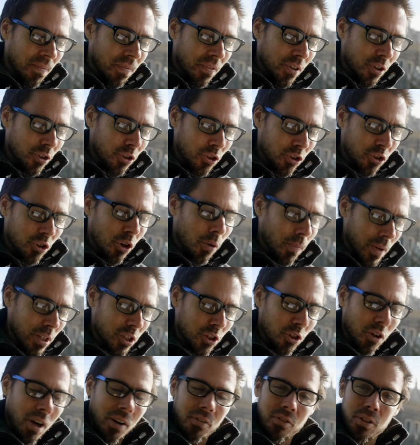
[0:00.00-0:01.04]
There's so much
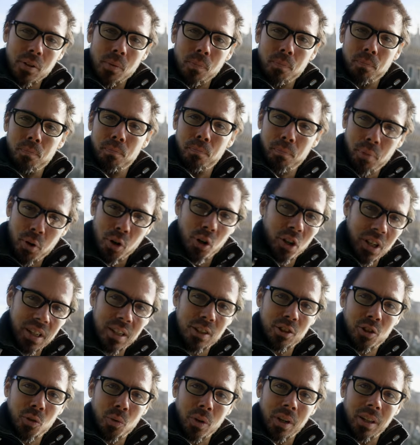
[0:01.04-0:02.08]
you have to put
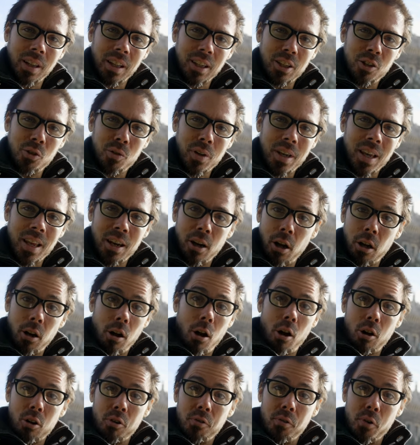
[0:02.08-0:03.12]
into it. Like, you cannot
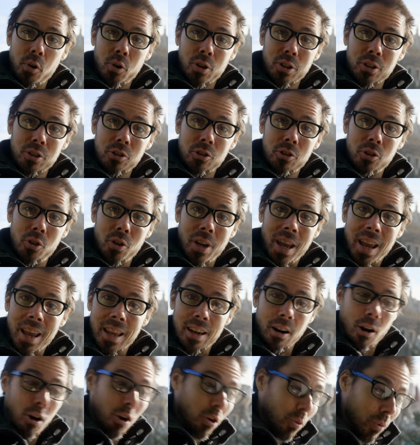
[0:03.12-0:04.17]
autofocus, you can't
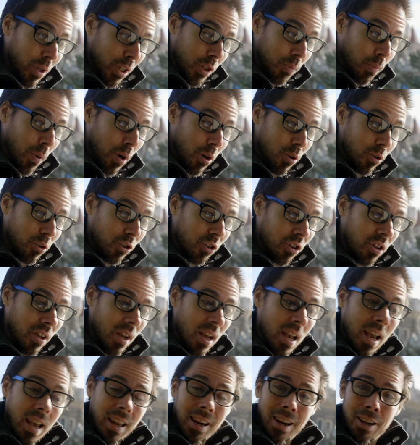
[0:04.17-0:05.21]
auto expose.
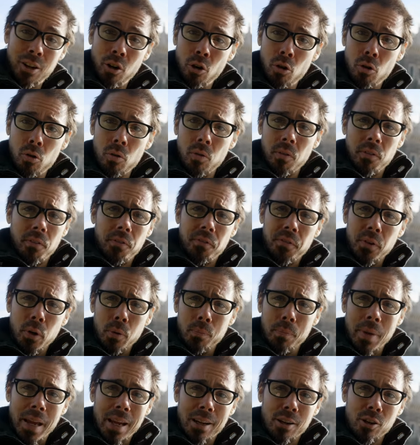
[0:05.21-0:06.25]
And I know
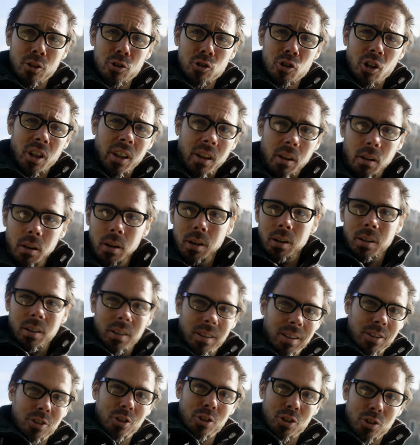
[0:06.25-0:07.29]
filmmakers are like, oh,
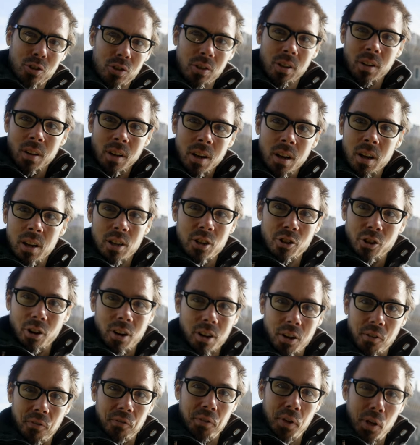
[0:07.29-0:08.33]
this is, you're
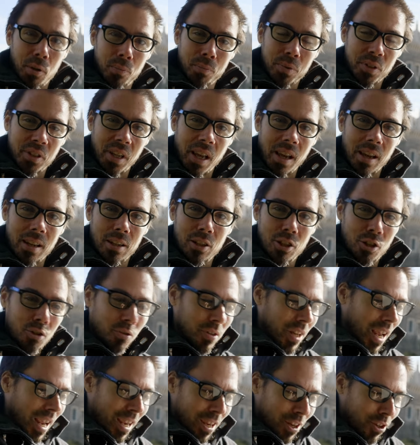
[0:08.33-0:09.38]
on a film set and you
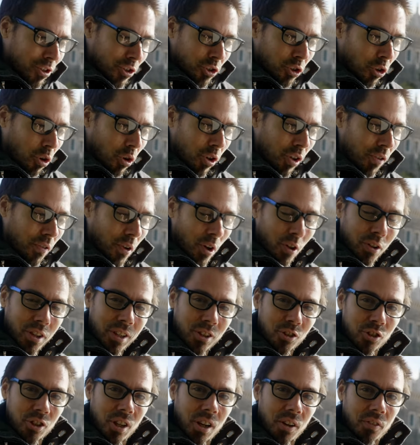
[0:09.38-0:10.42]
take control of all
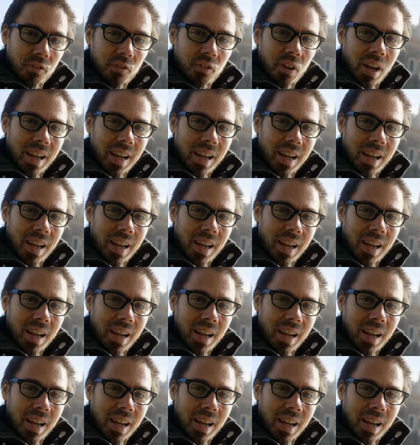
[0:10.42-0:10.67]
this stuff.